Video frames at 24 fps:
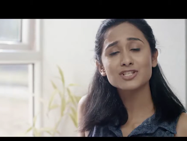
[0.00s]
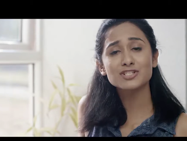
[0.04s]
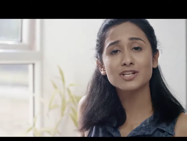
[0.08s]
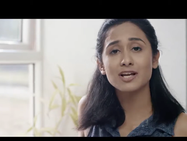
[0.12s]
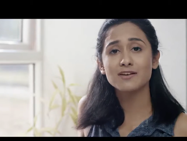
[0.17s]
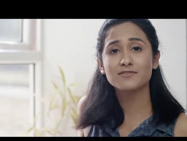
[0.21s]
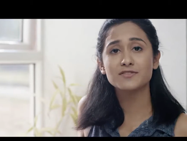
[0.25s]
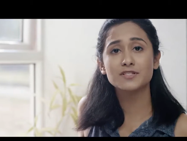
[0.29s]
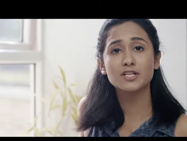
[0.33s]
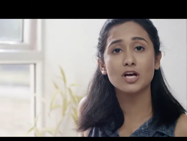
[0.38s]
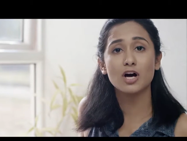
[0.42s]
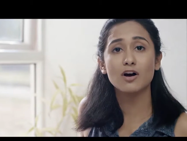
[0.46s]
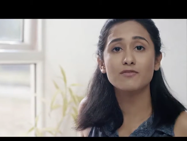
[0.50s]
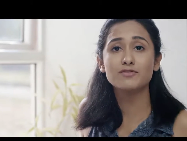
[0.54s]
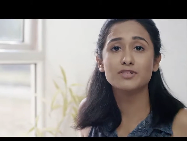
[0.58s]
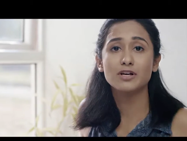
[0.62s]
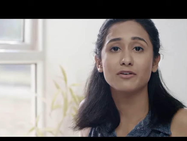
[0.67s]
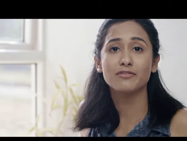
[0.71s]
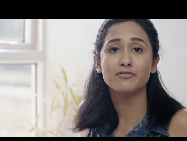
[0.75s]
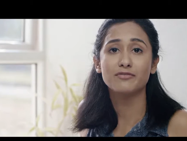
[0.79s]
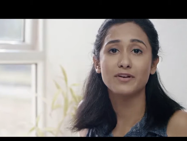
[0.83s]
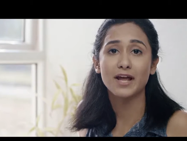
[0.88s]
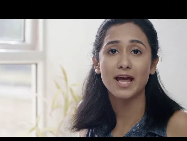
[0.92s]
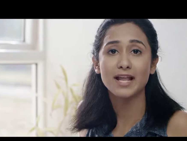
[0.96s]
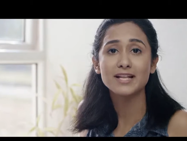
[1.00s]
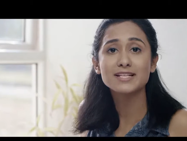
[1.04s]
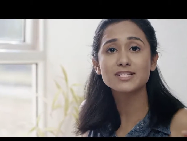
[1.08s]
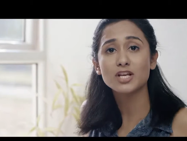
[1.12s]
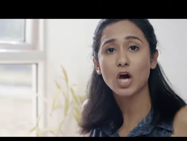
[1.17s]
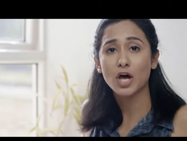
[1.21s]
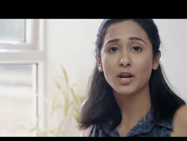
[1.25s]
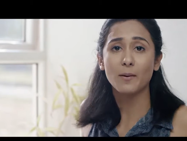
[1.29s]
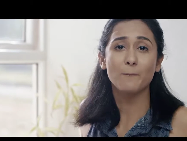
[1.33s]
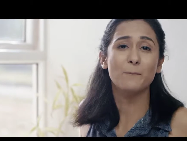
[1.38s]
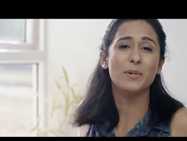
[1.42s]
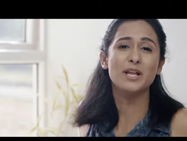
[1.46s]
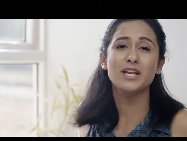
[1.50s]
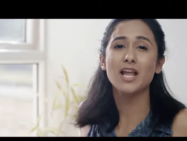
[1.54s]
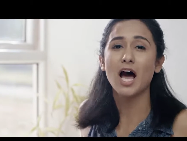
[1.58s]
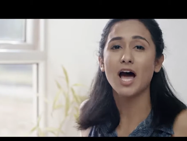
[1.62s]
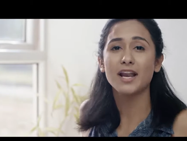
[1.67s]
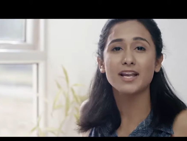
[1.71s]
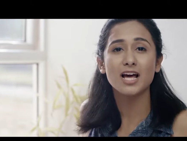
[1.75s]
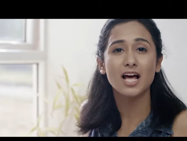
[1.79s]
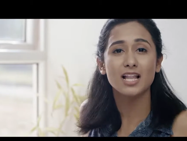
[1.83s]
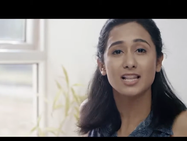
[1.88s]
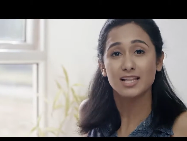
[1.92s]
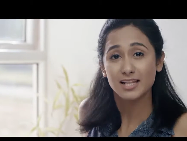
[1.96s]
I should have served your friends on a
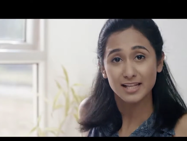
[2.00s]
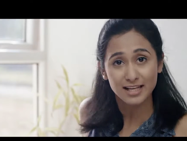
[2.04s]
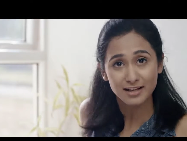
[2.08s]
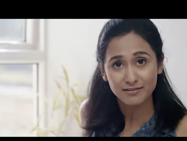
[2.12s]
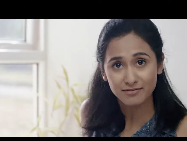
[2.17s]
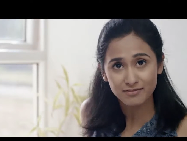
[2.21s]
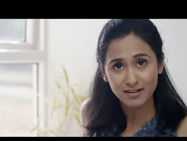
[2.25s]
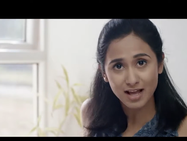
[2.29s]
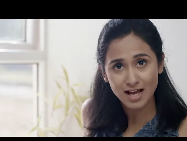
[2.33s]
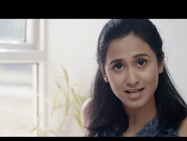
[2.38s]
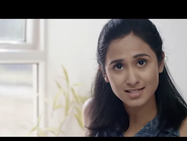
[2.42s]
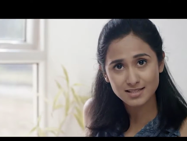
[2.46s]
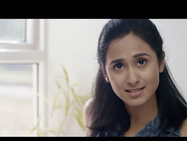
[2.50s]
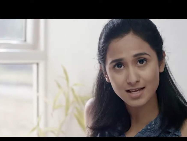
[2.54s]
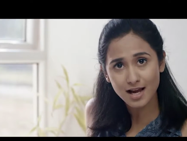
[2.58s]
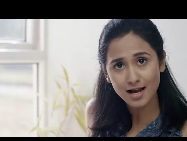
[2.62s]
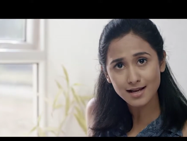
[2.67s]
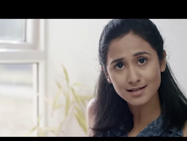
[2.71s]
banana leaf last